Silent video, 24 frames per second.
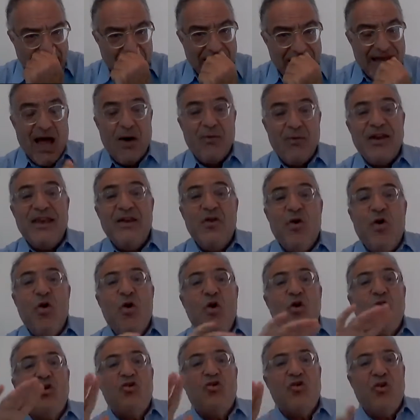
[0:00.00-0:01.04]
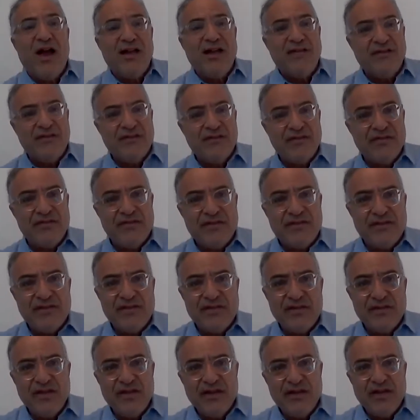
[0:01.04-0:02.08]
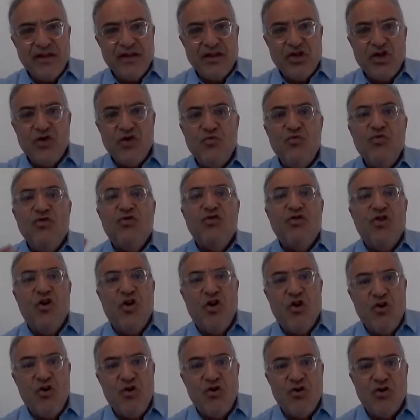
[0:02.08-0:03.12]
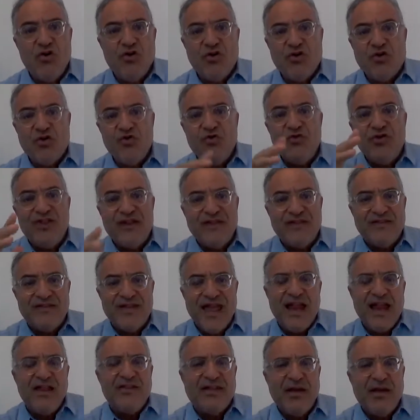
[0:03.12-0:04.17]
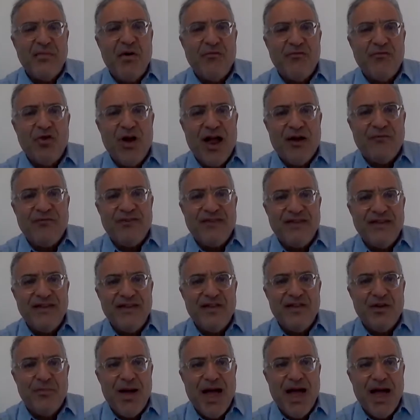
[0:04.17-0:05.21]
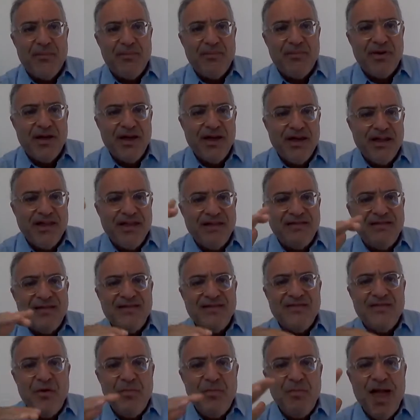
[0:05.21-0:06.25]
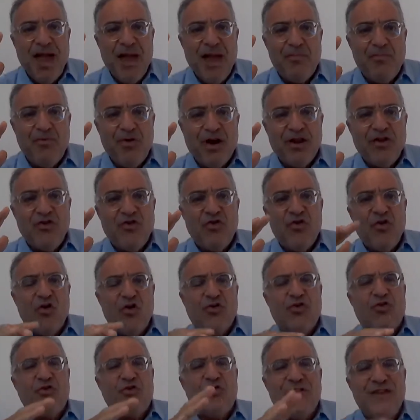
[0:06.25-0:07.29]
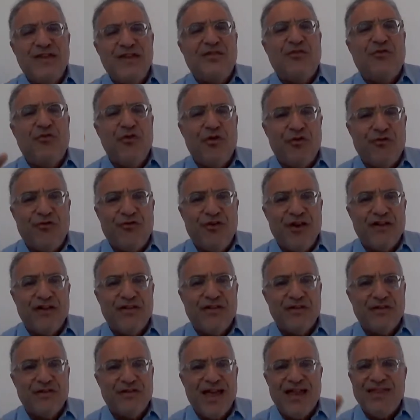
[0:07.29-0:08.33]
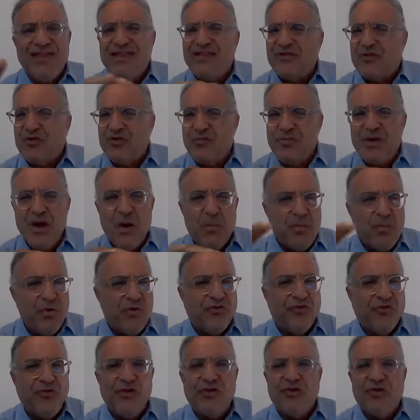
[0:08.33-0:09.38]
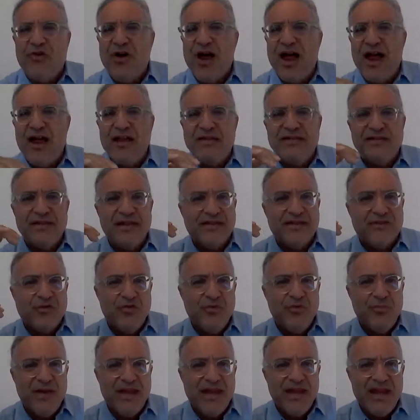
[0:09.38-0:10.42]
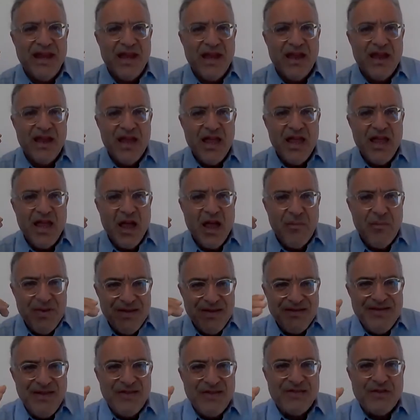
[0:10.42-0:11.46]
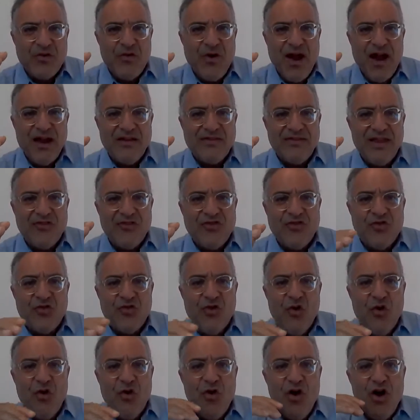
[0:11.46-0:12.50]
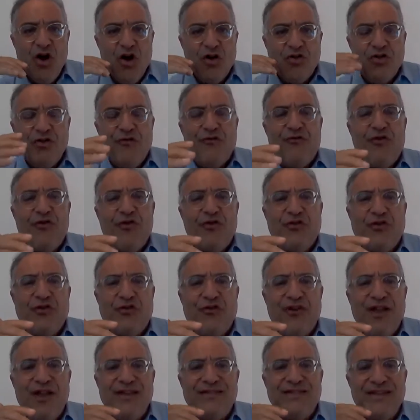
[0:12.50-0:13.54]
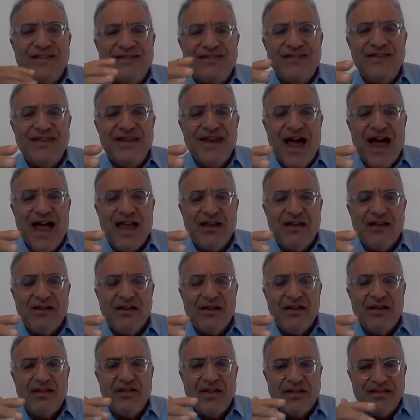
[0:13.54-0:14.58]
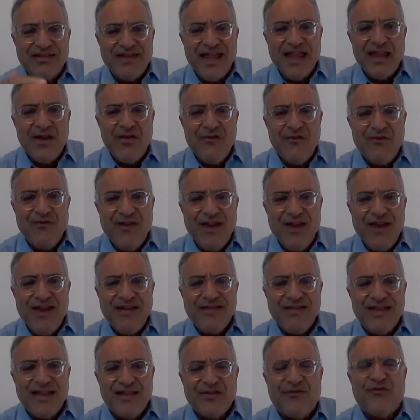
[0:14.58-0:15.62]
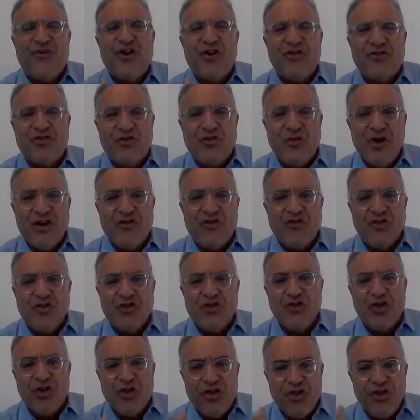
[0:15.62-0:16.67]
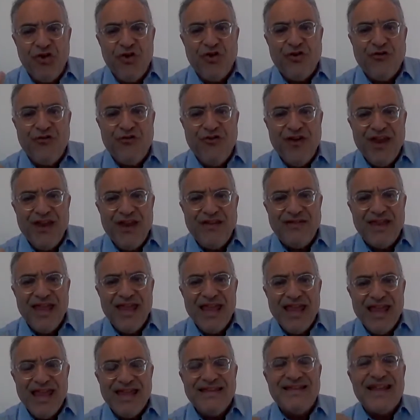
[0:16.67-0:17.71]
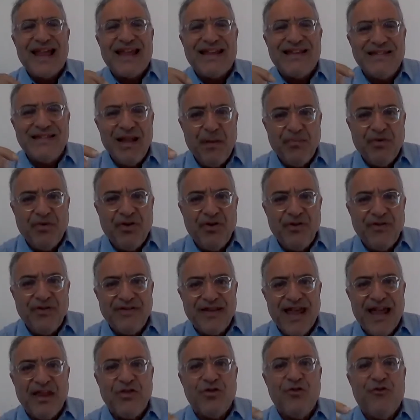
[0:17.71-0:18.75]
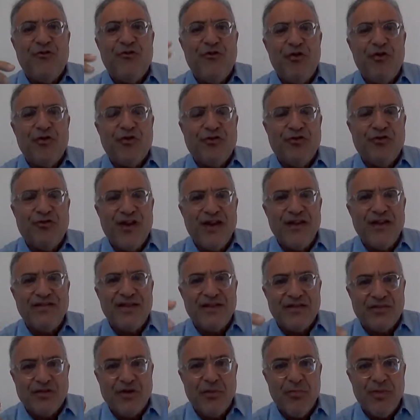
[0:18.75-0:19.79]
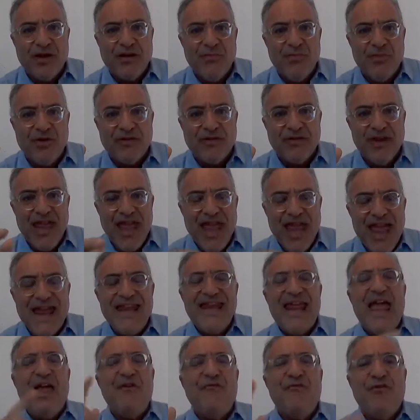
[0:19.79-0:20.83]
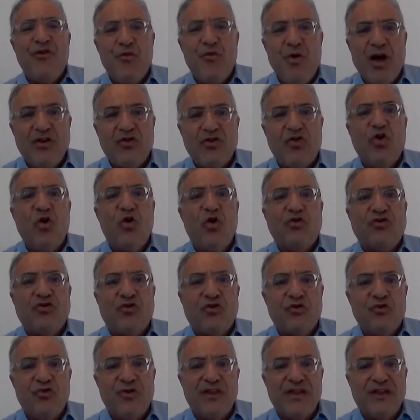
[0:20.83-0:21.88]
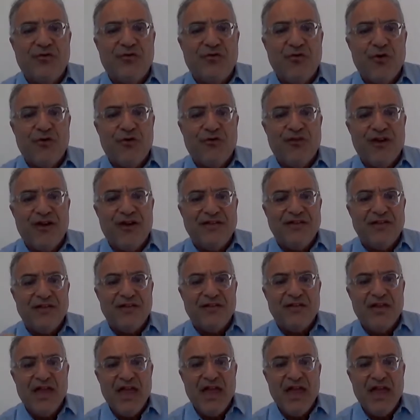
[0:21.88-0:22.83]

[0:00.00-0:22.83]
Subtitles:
Now, in all crises, you would go through this. And some of you have seen the map. This is the map where you go through these four phases. And this could be a personal crisis, it could be a business crisis that you go. The first phase is denial. The second phase is frustration. The third phase is acceptance. And the fourth phase is commitment. And everyone goes through these four phases.